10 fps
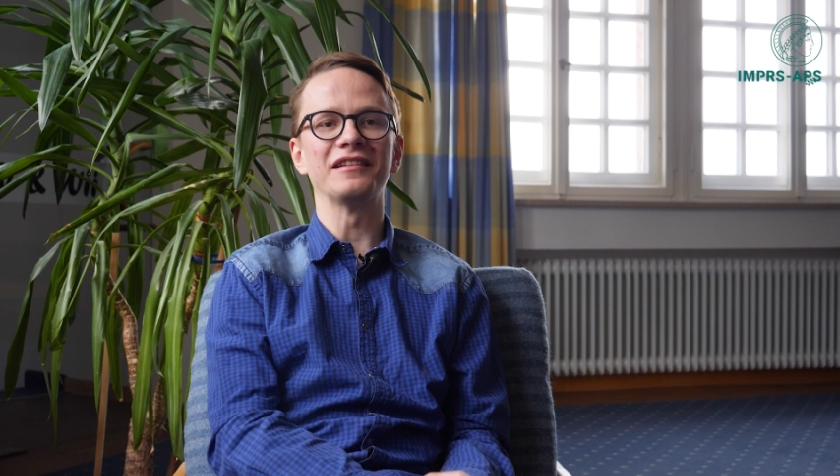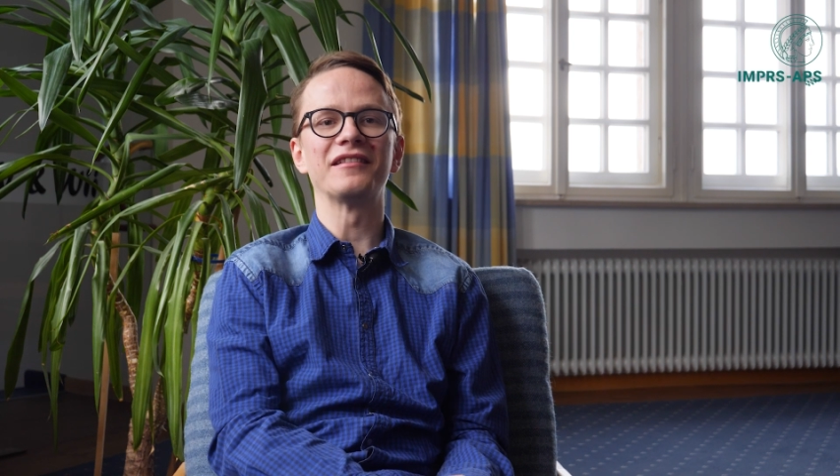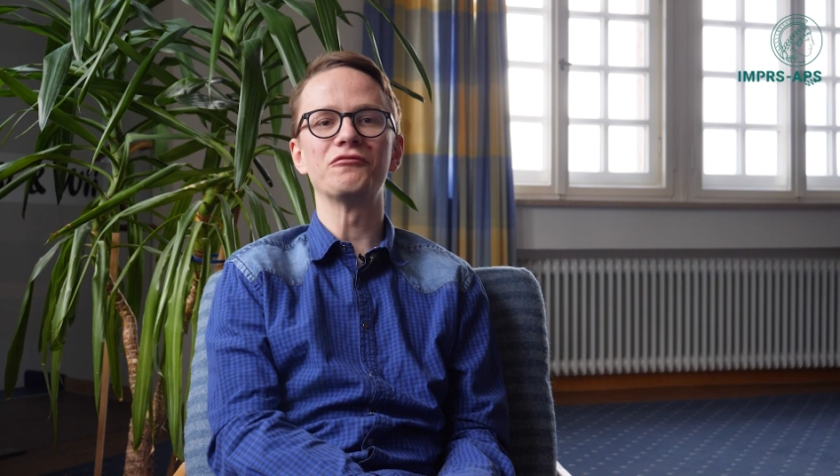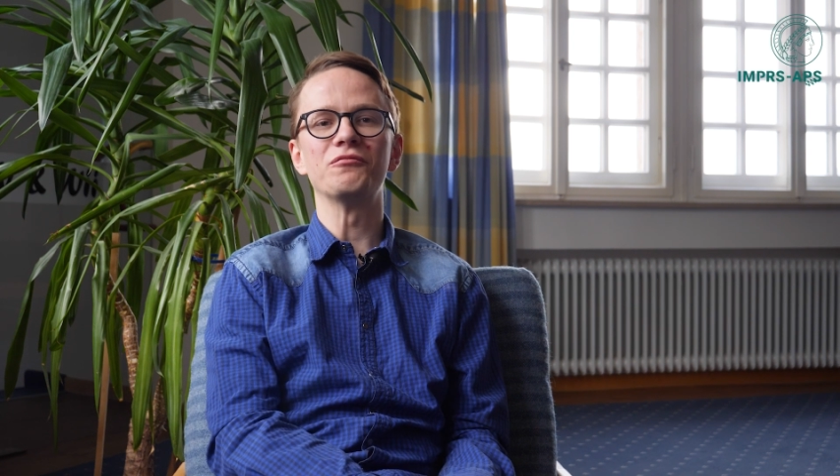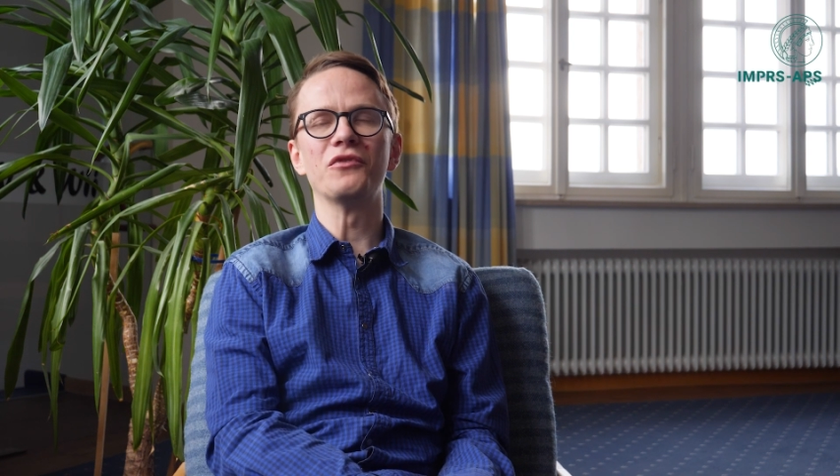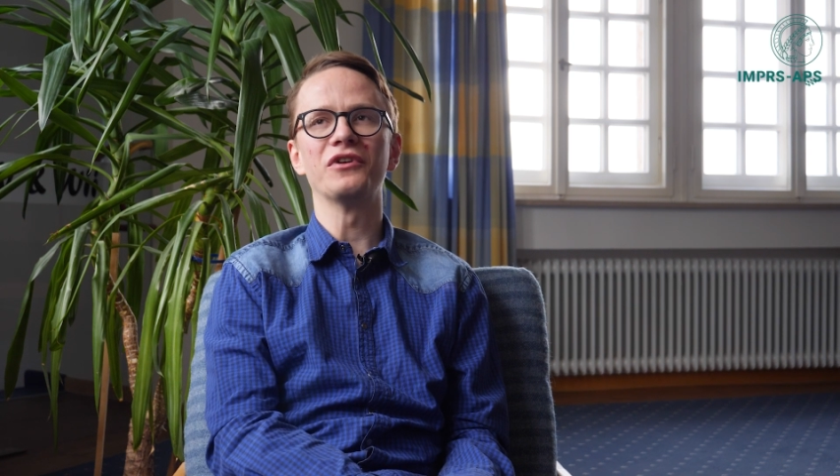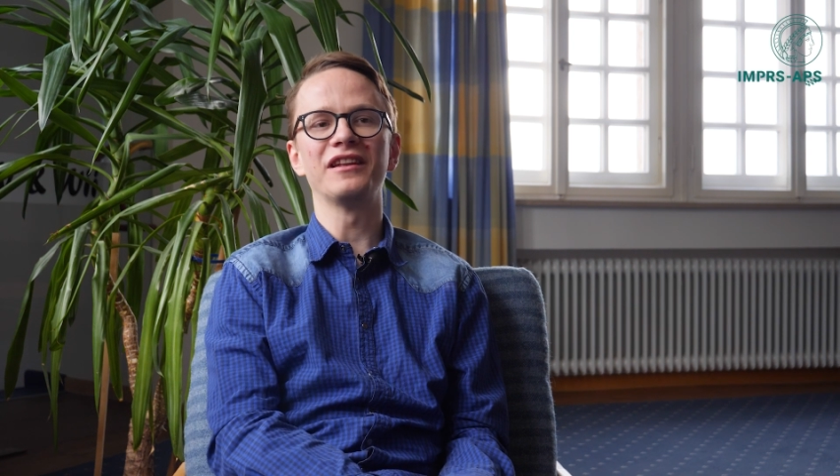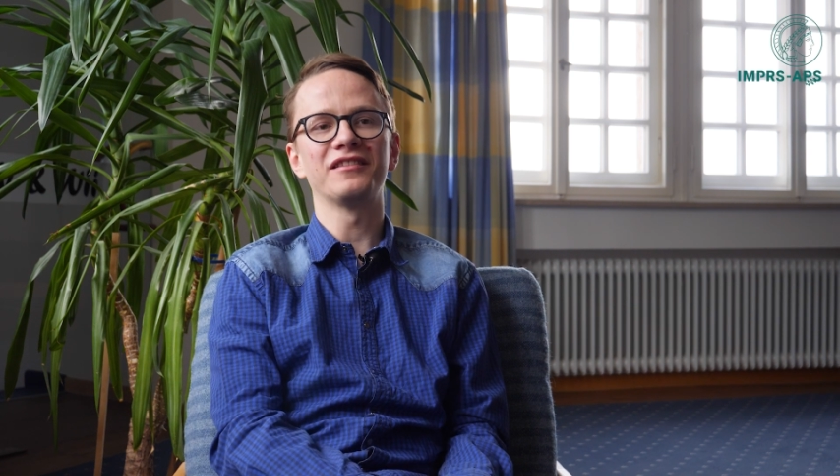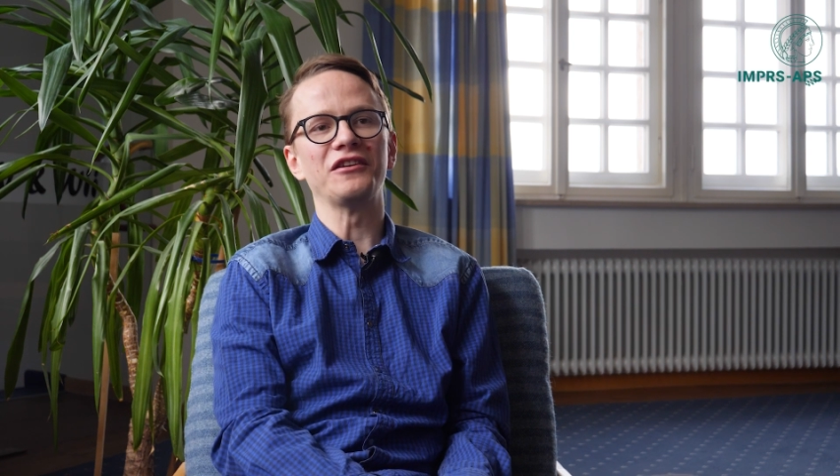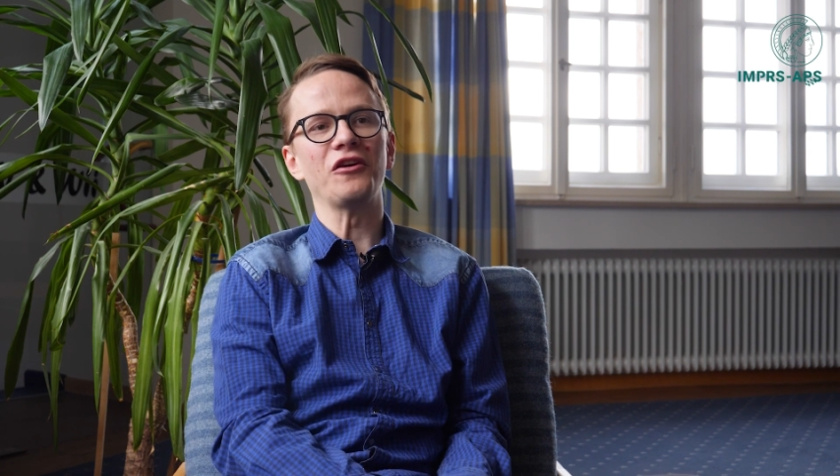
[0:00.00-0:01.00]
It's more or
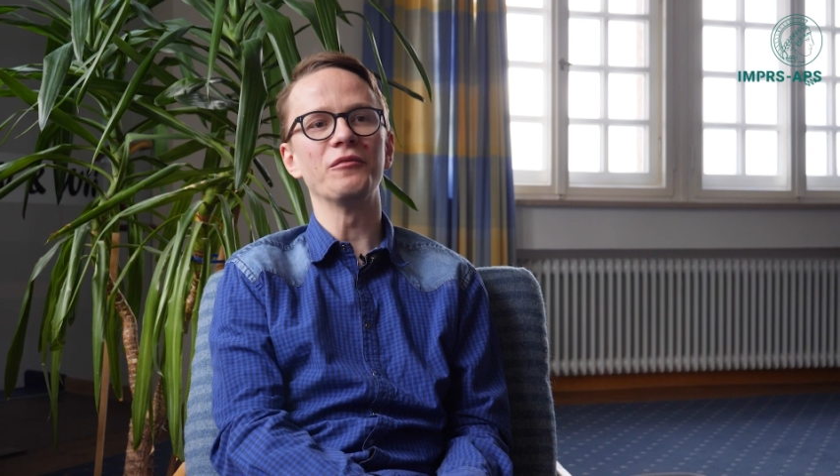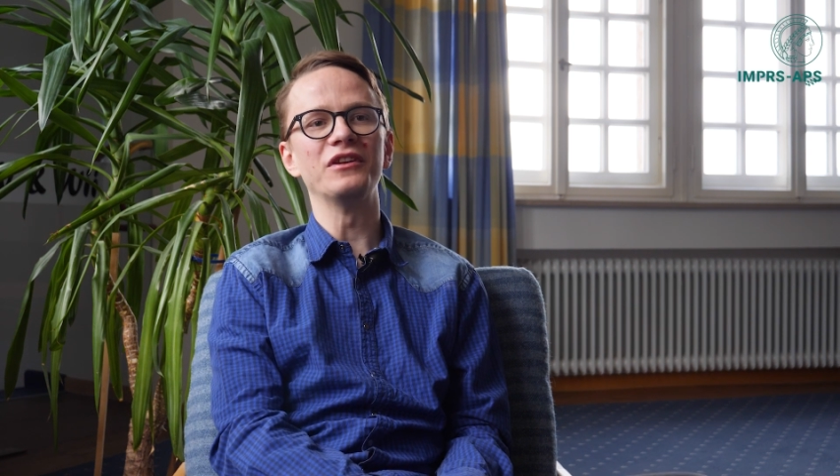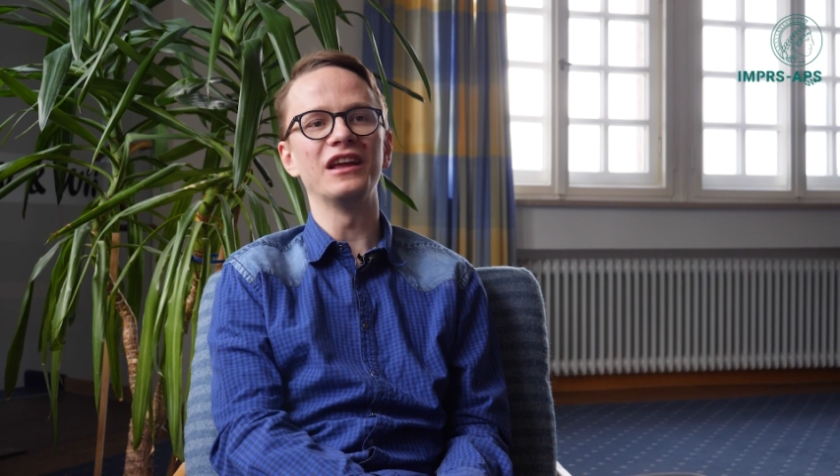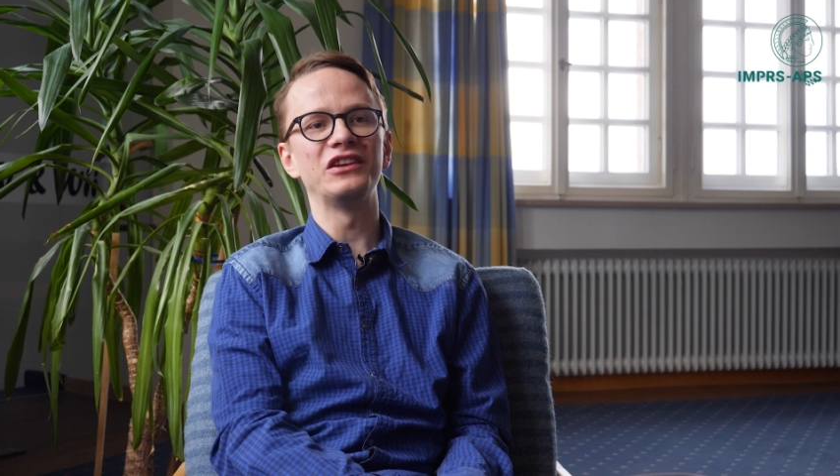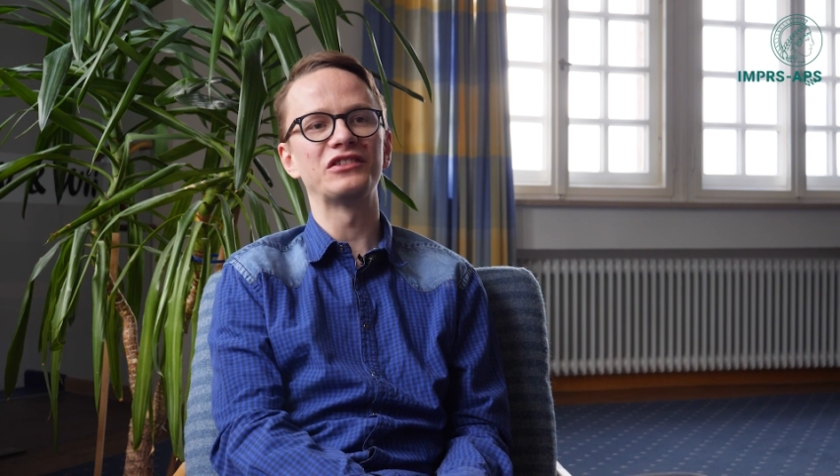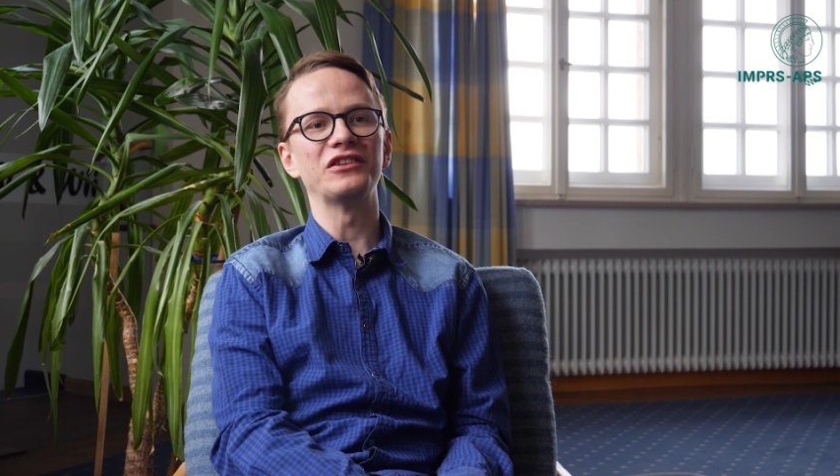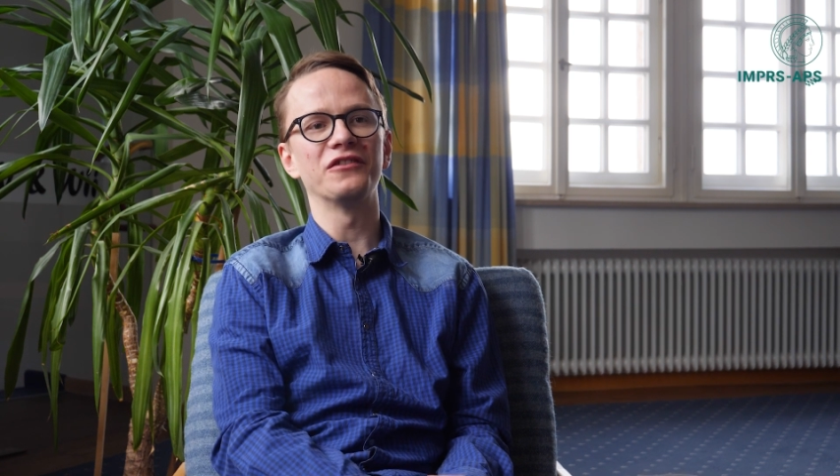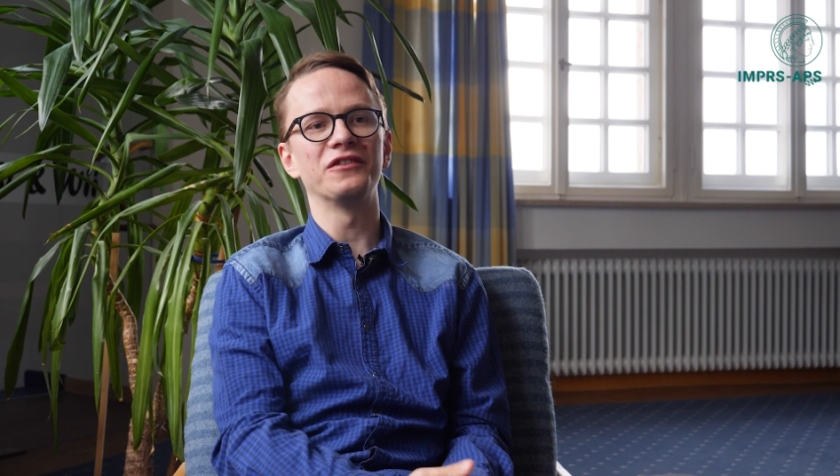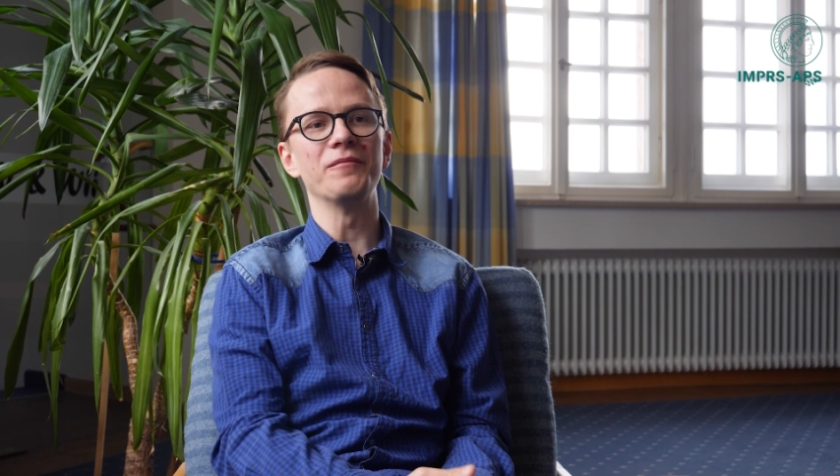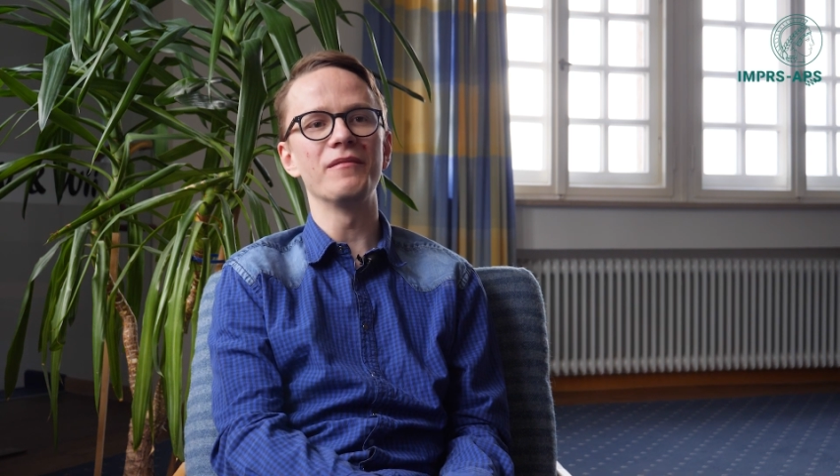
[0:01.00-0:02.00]
less the combination
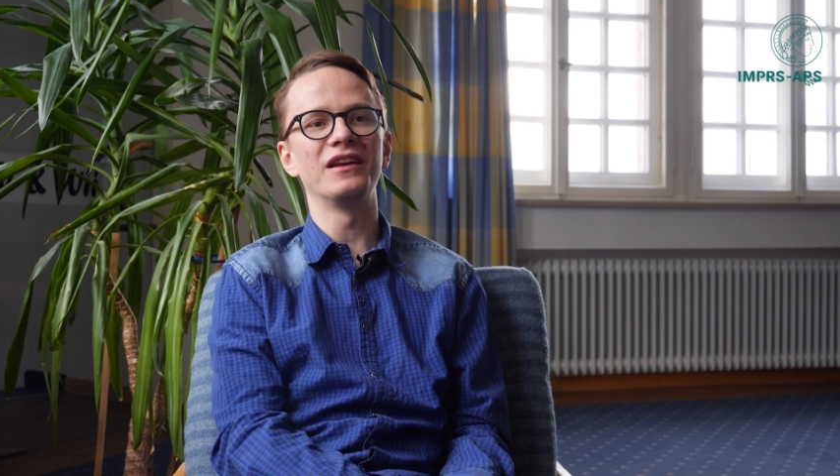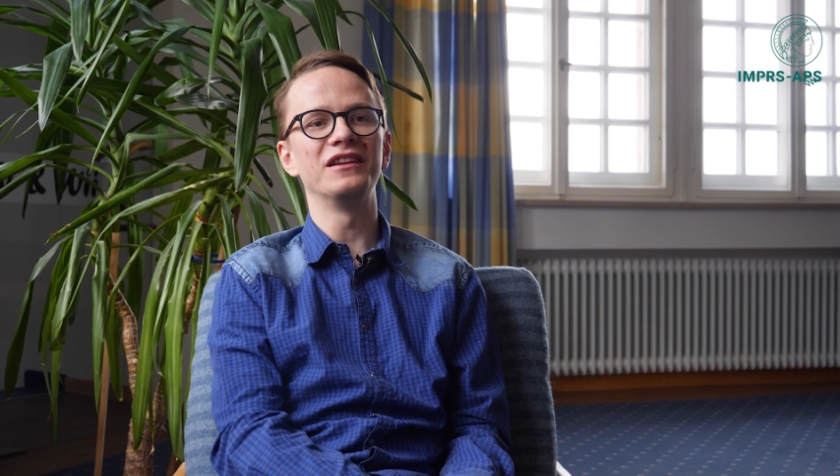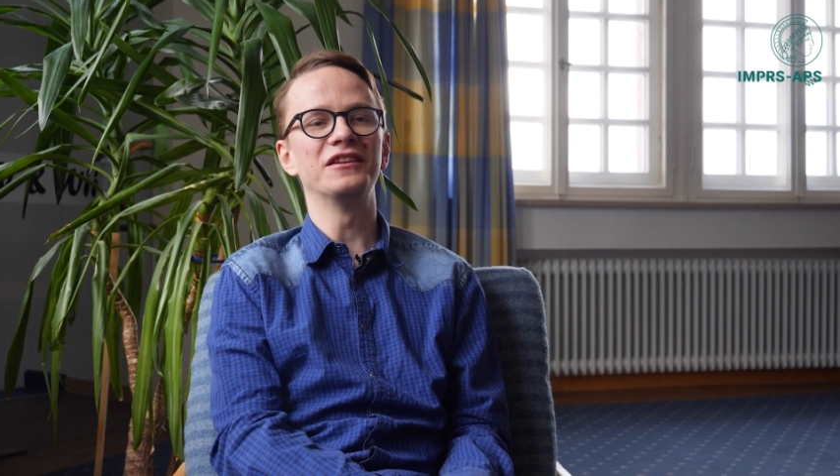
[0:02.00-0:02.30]
of the many